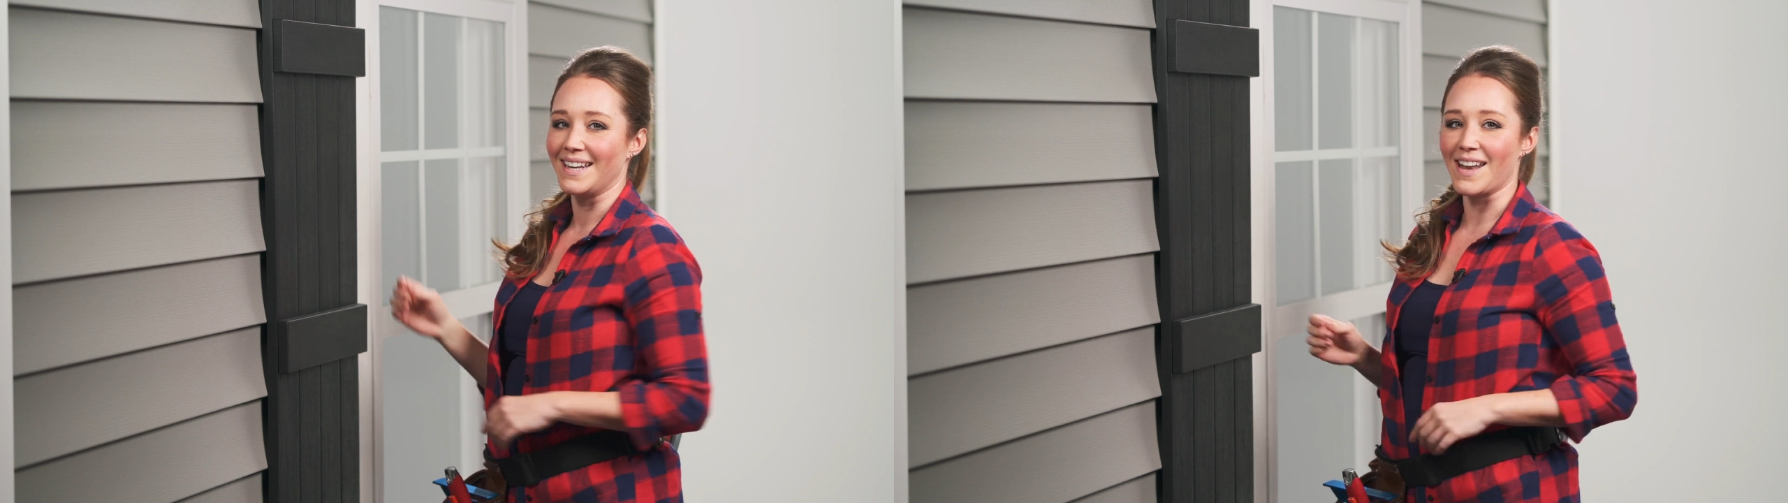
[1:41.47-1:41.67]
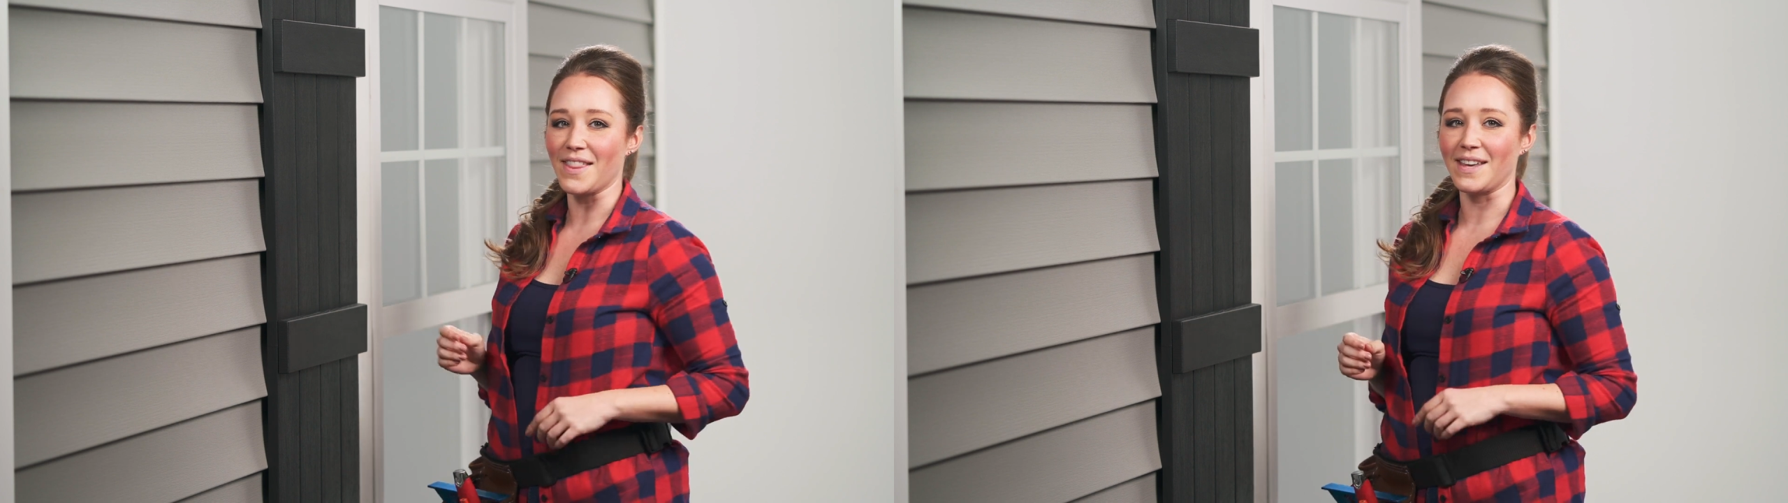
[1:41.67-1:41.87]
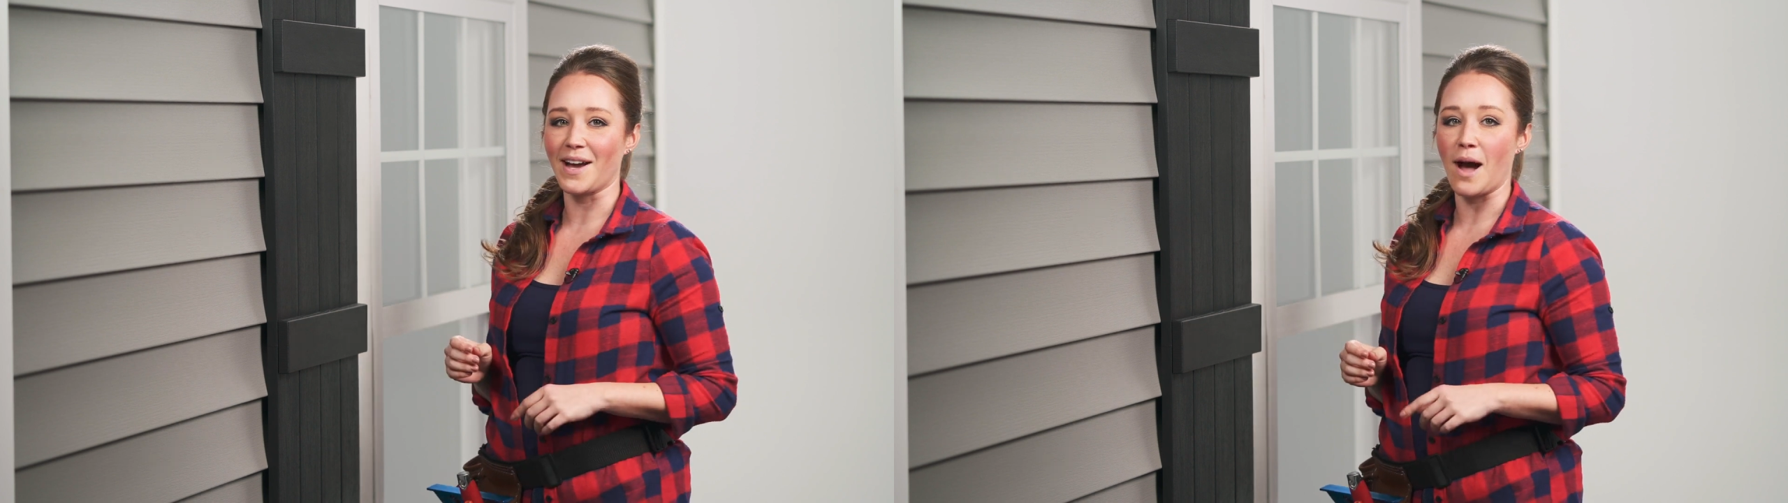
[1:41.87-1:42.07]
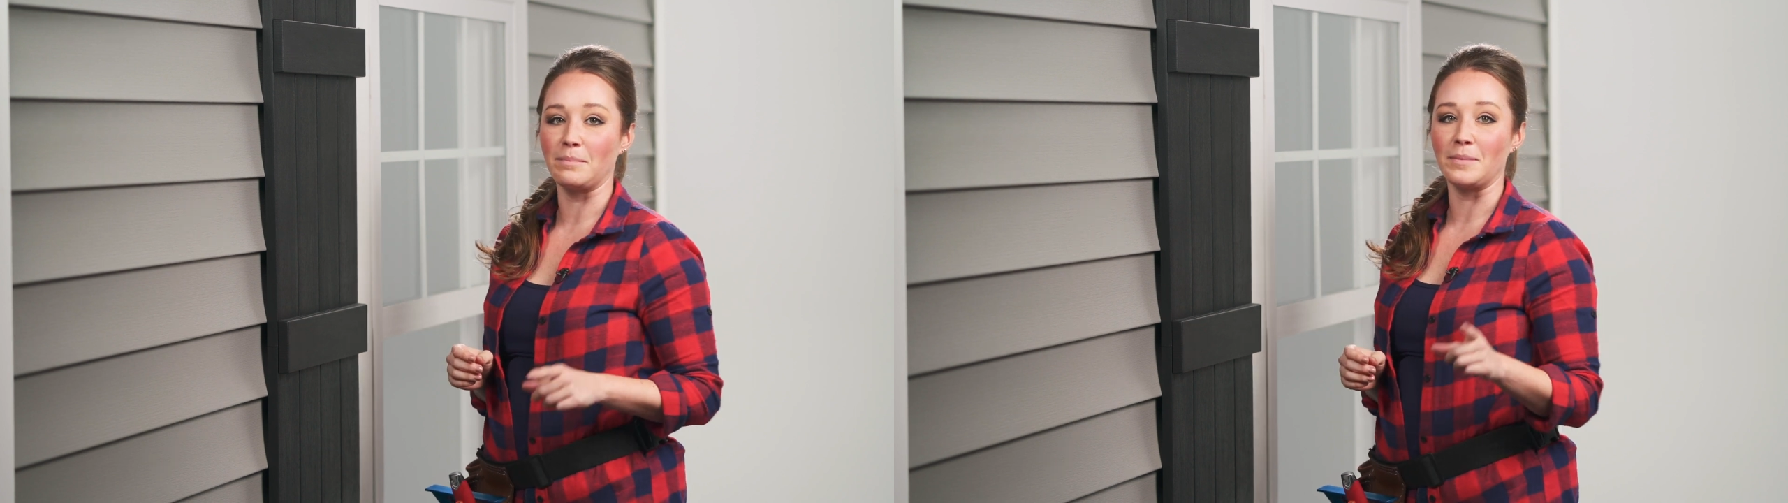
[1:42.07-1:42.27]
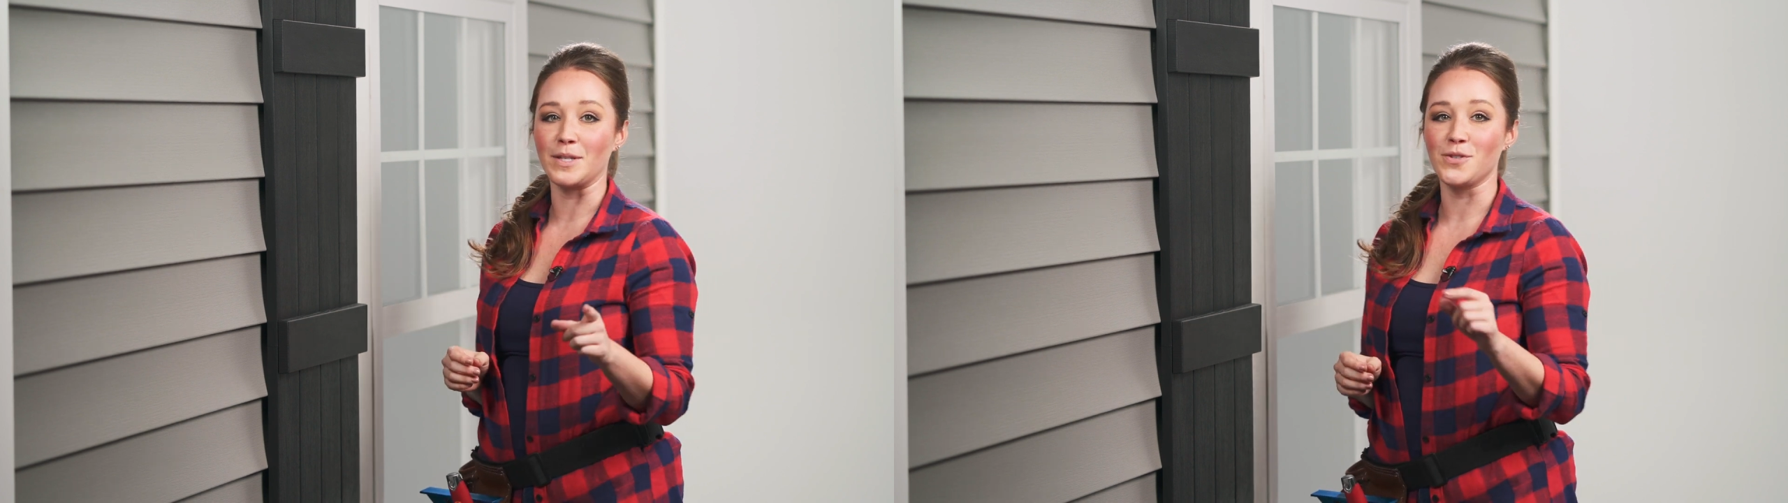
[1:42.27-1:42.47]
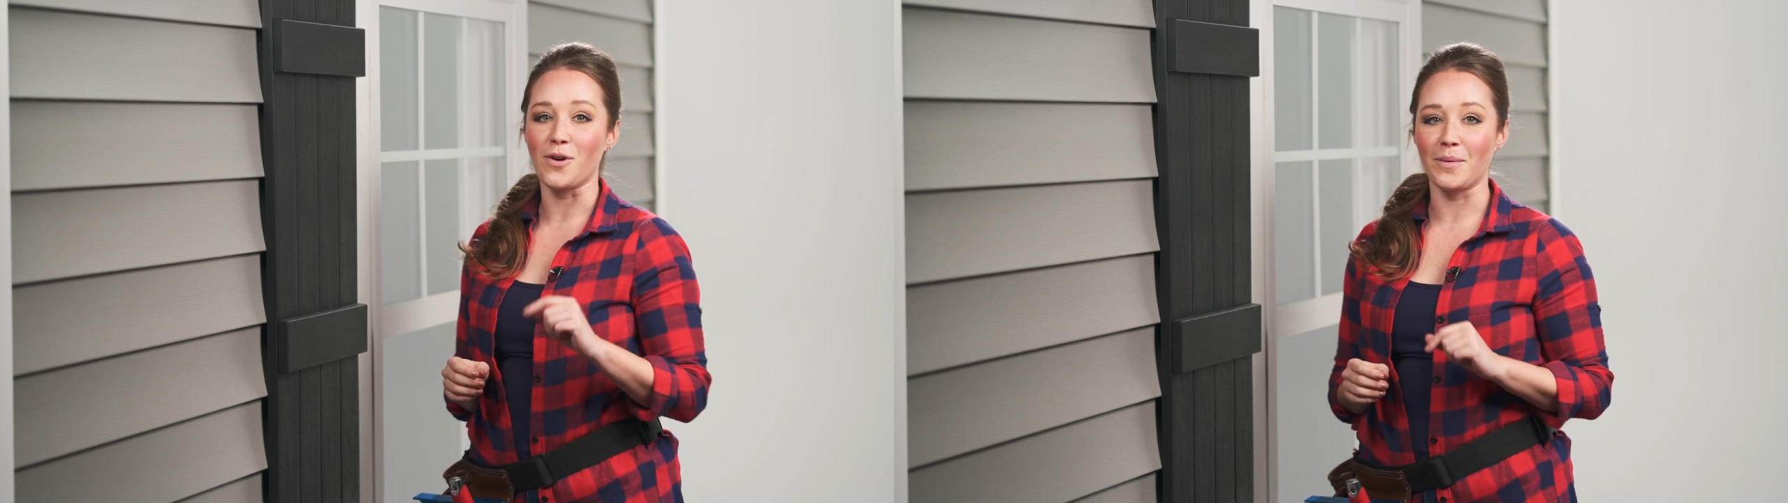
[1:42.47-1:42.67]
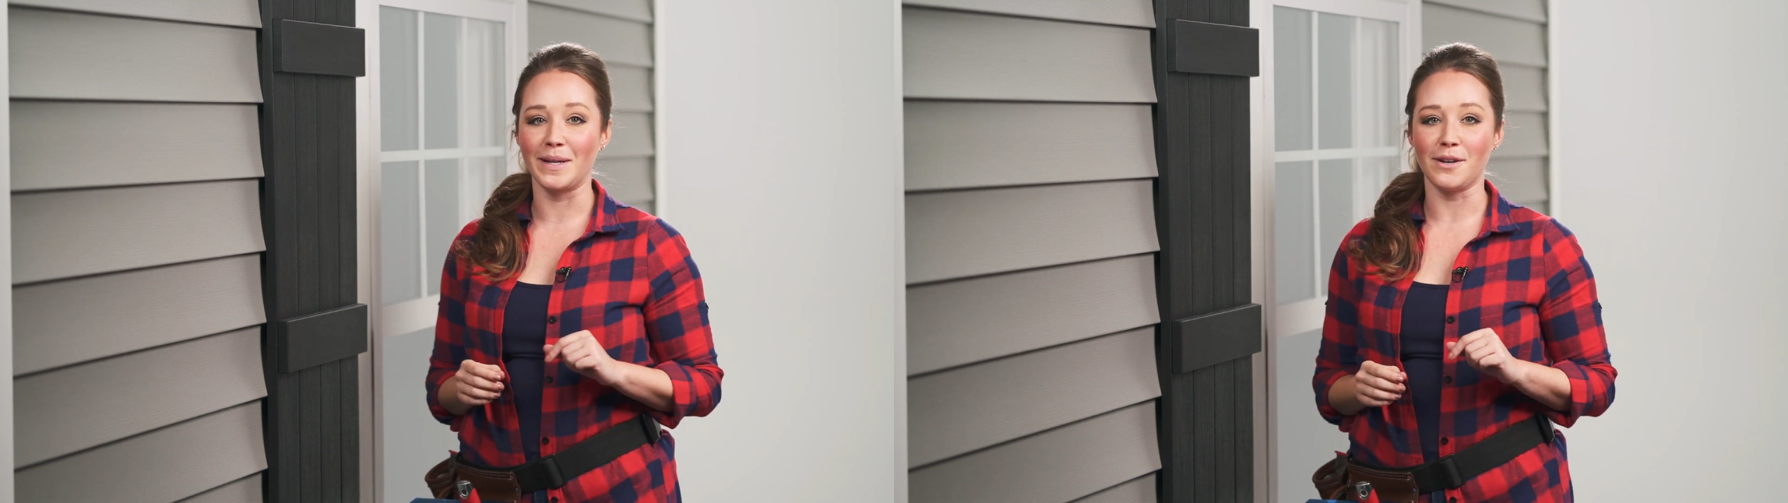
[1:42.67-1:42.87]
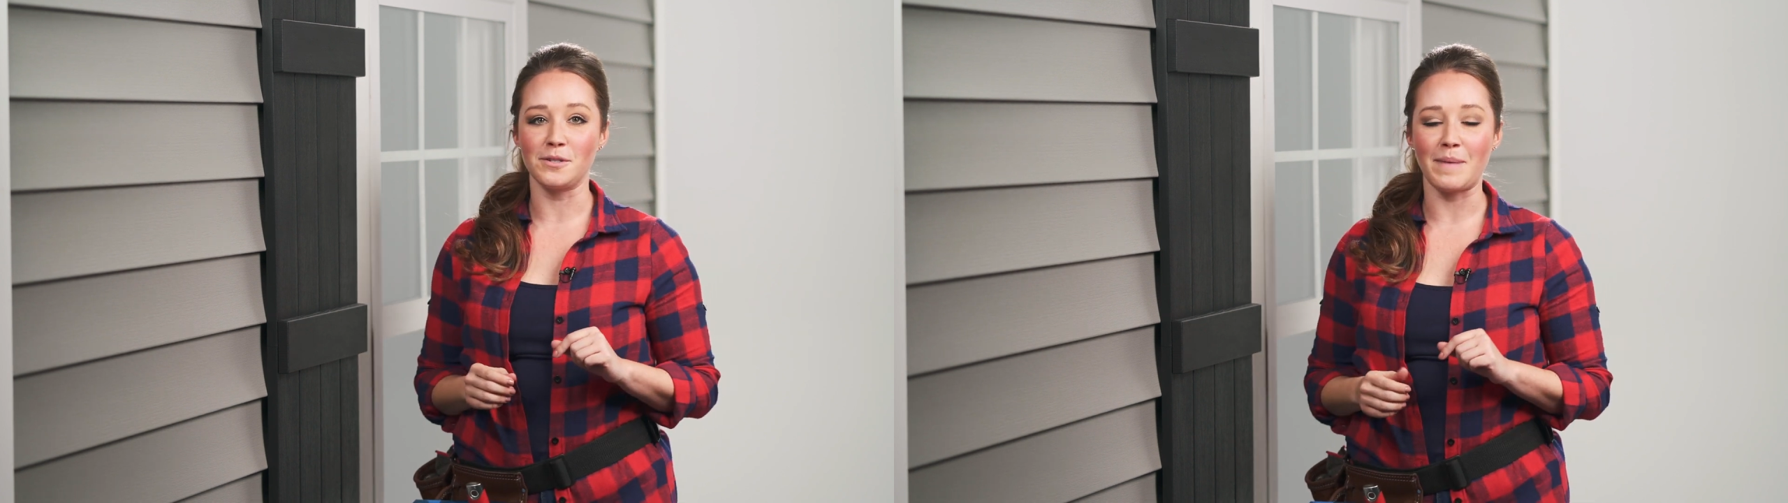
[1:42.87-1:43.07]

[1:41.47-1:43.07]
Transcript: Nothing complements your windows